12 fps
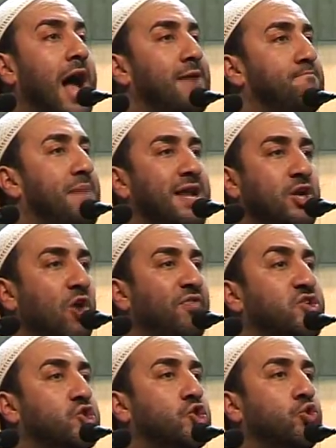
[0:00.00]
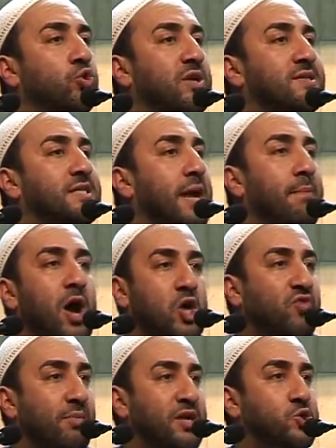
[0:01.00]
and many of his students
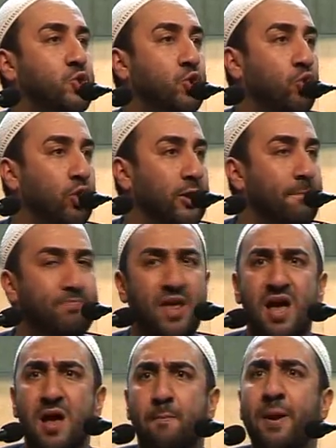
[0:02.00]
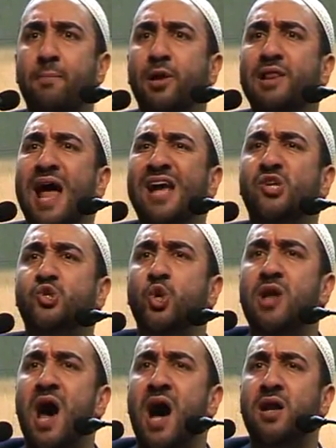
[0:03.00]
emerged from his school. People like
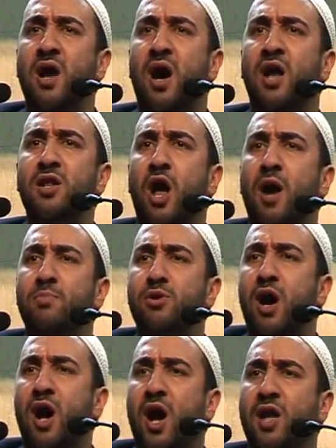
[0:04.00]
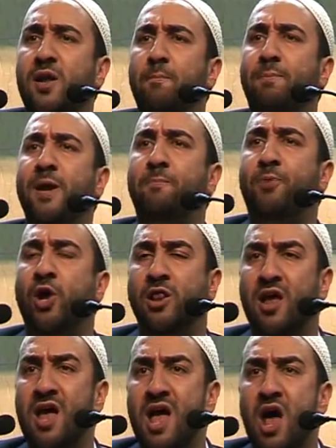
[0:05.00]
Zurara and Hamran and
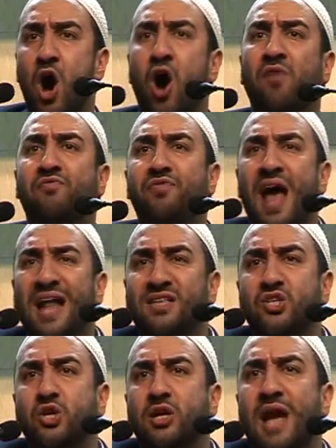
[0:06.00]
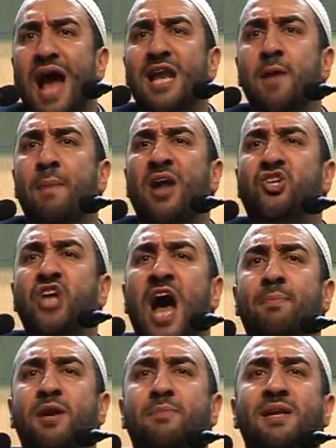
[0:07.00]
people of that caliber,
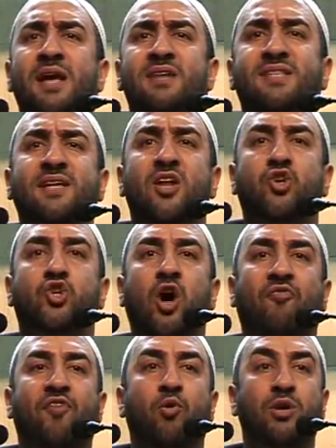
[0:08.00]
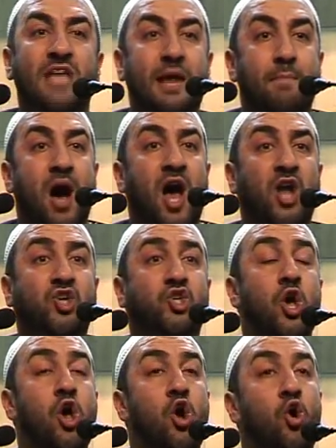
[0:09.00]
Jabir bin Yazid al-Ju'fi would emerge,
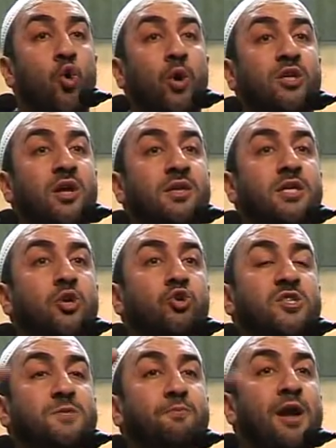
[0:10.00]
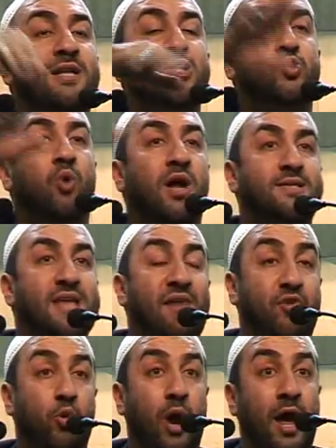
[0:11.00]
who would continue to spread his words
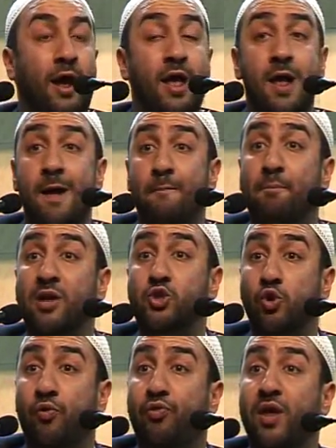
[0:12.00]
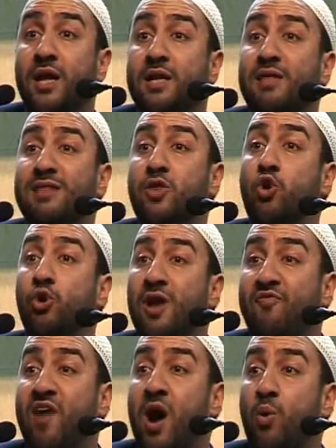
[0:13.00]
everywhere. But do you think that the
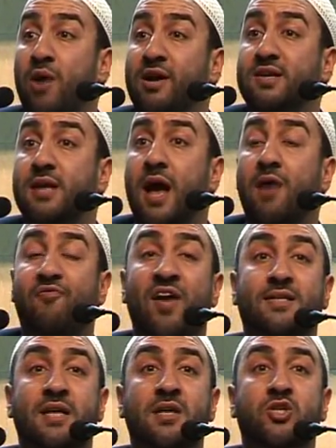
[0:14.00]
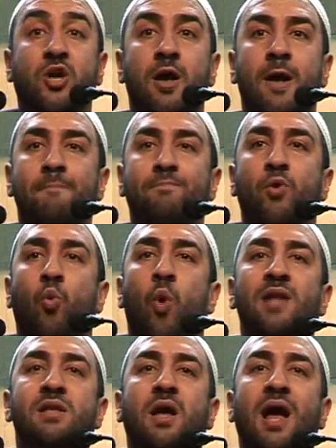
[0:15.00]
Khulafa were affected?
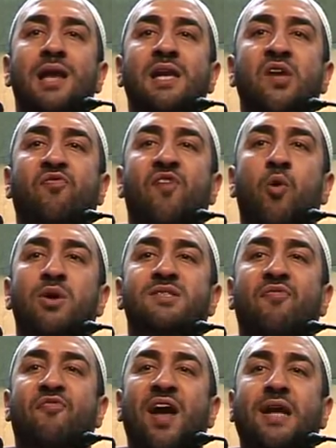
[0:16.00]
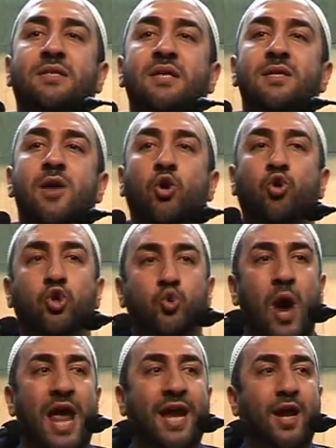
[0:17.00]
One Khalifa was affected in a good
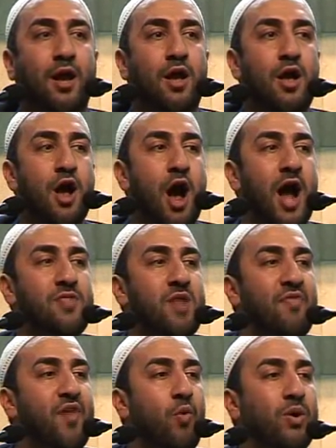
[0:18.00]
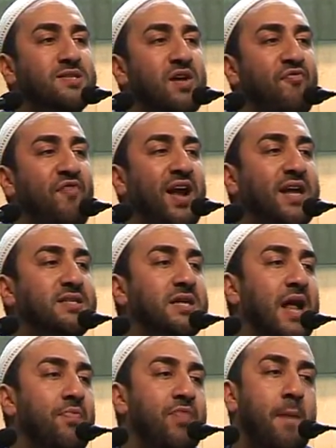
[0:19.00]
way, another was
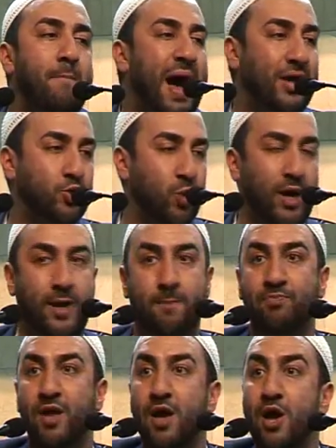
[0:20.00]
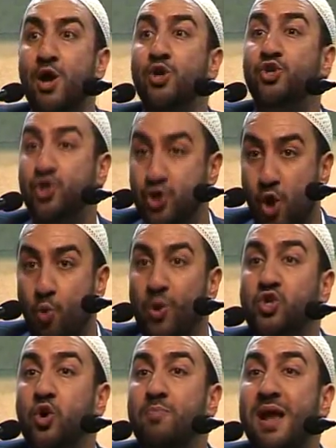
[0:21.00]
affected in the bad way. Do you know
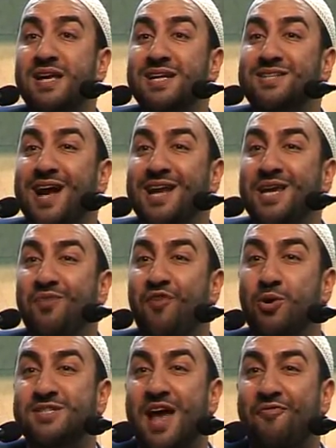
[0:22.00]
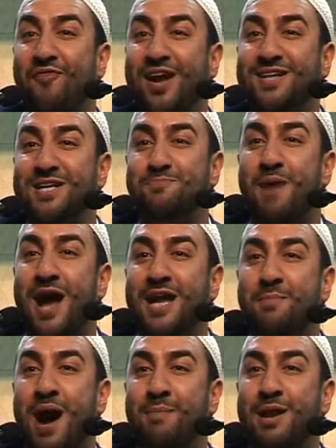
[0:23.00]
which Umayyad Khalifa was affected by
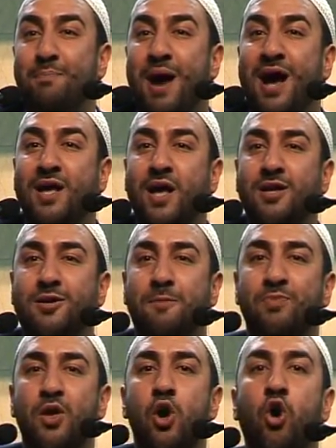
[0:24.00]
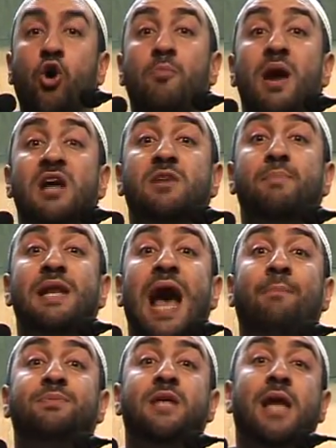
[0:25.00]
Imam al-Baqir? Umar bin
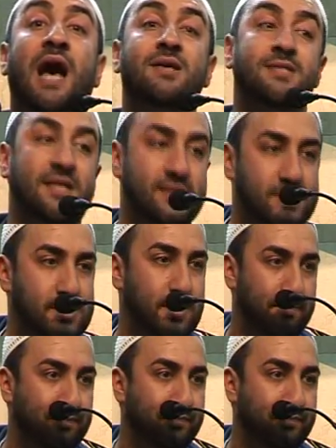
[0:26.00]
Abdul Aziz.